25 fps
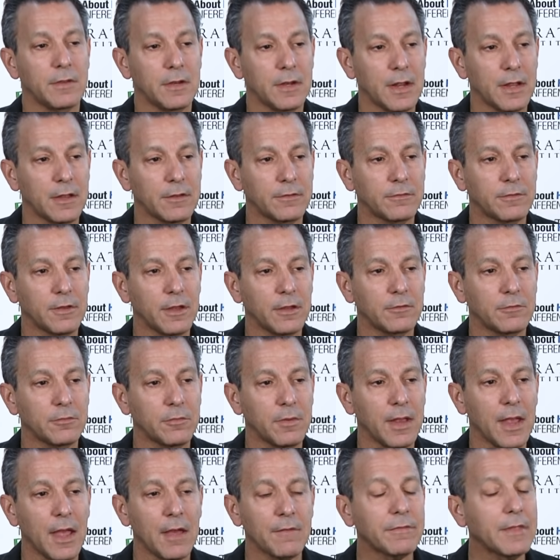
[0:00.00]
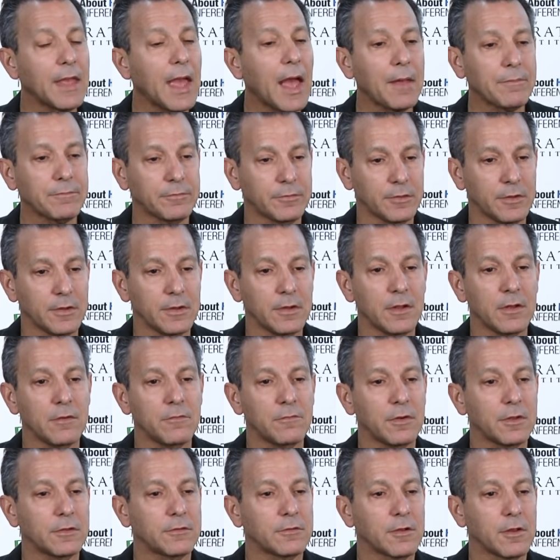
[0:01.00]
United States, we have the option of
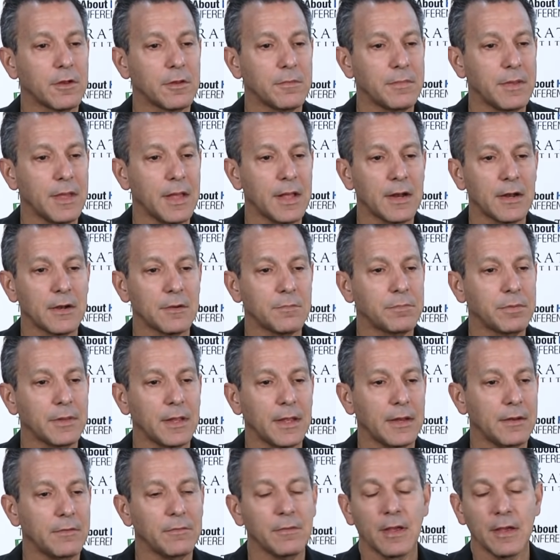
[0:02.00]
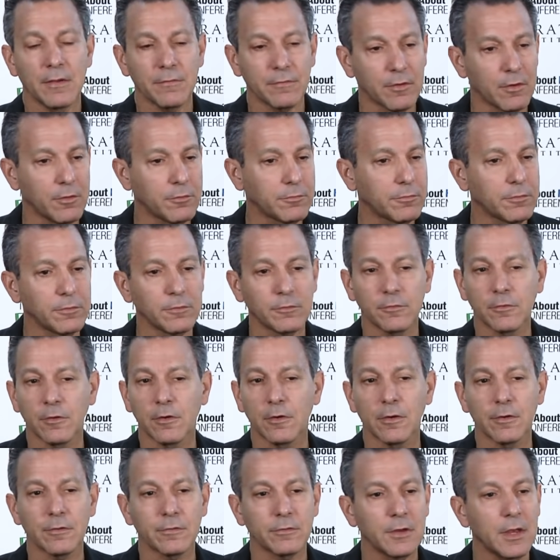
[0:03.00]
what's going to be on our plate. We have grocery
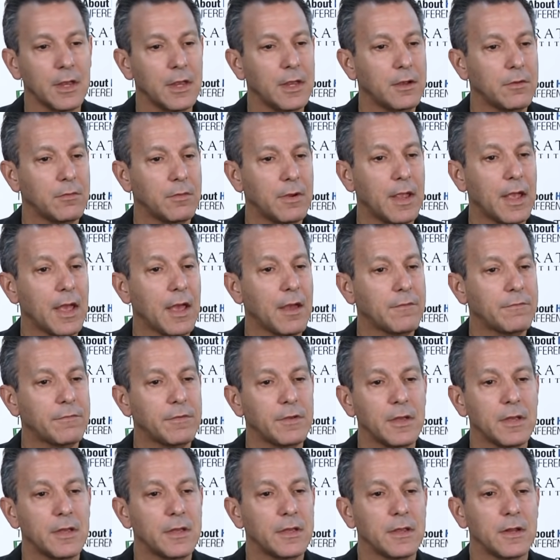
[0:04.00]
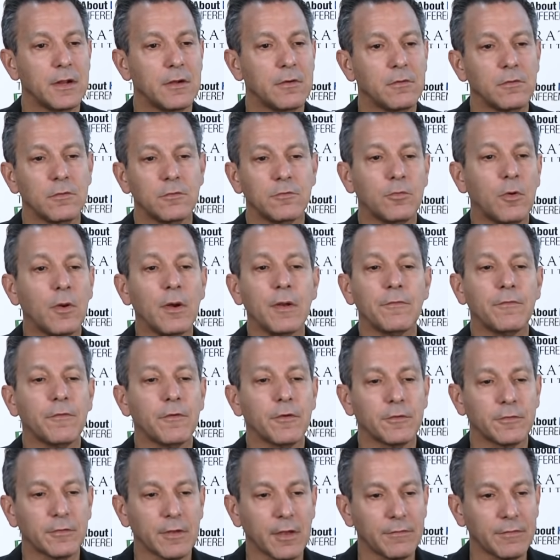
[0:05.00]
stores. We have, you know,
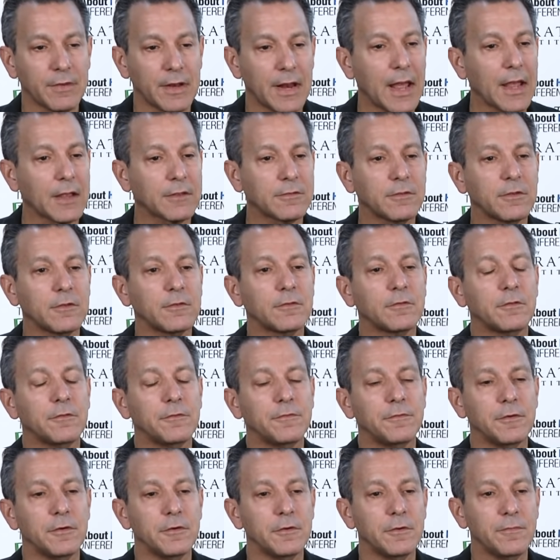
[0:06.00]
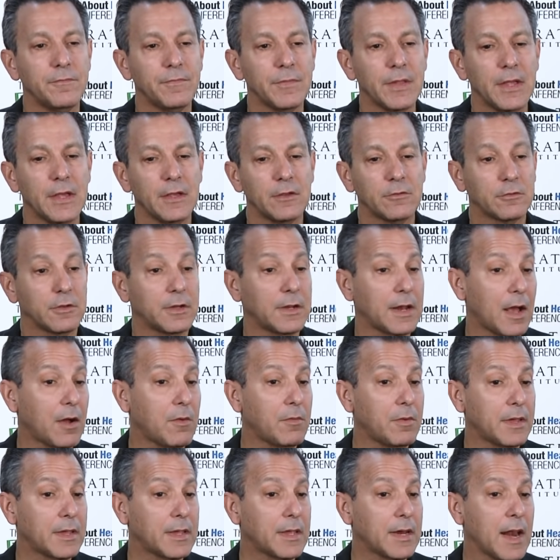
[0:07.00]
twenty-four seven access to food. So now
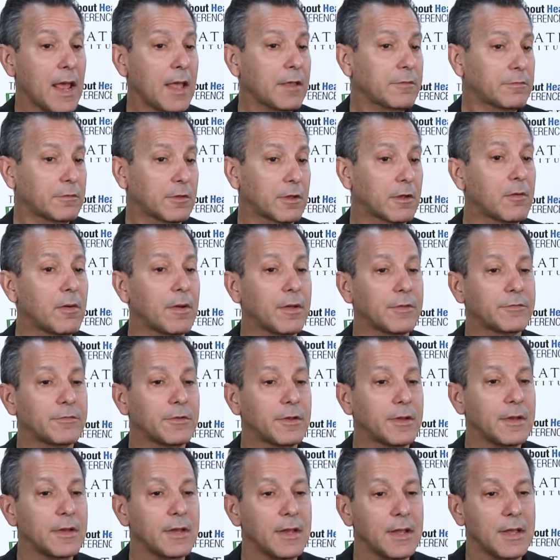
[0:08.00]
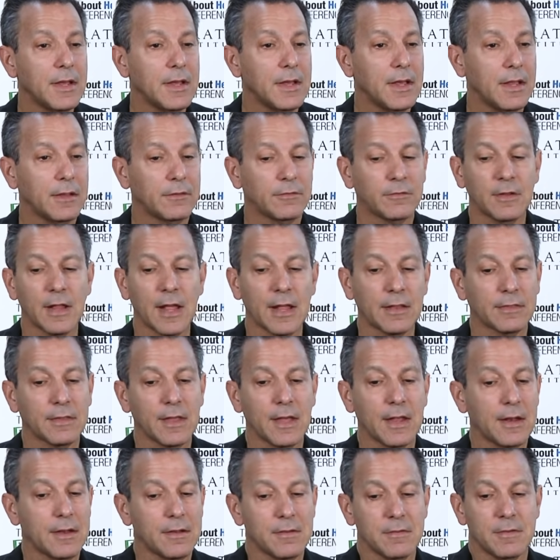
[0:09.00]
we can ask the question. It's not
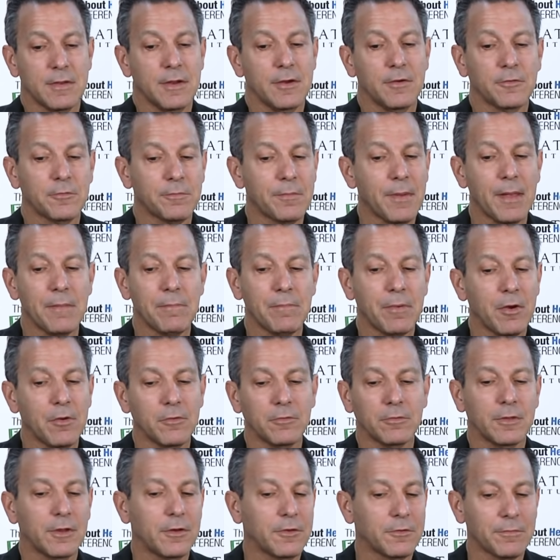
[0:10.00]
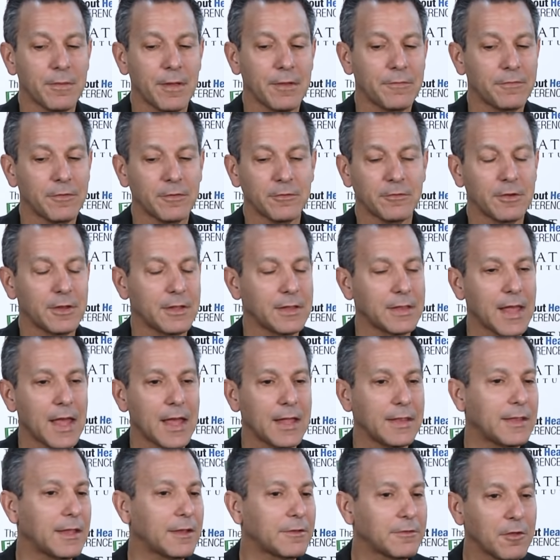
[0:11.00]
that there's my boat, there's my fishing
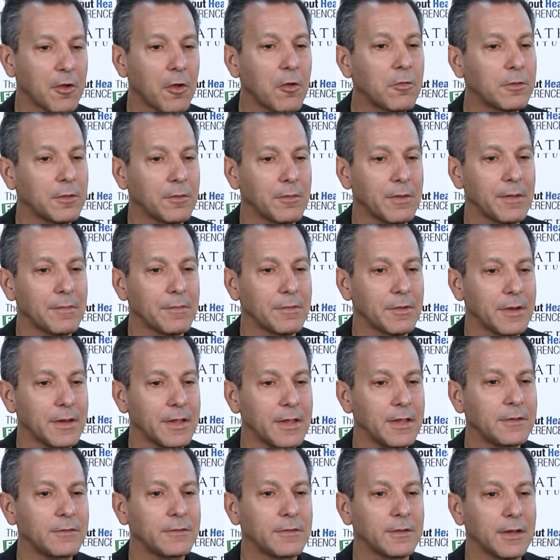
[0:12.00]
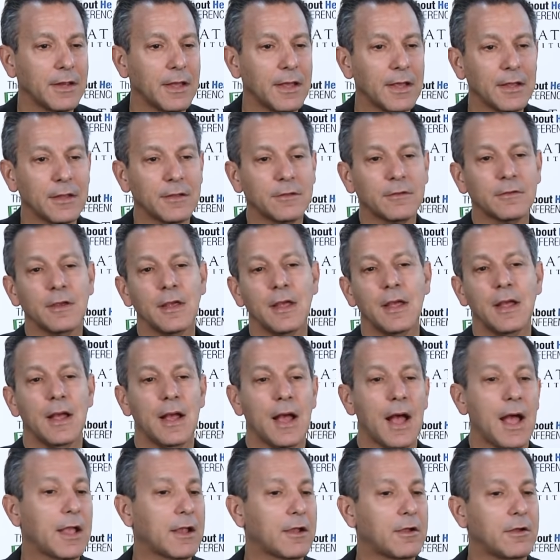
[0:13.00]
line, that's the only way I'm going to eat today. It's
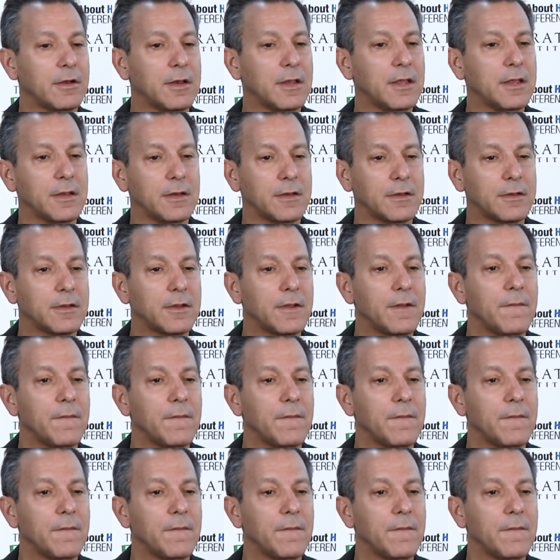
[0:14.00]
I could eat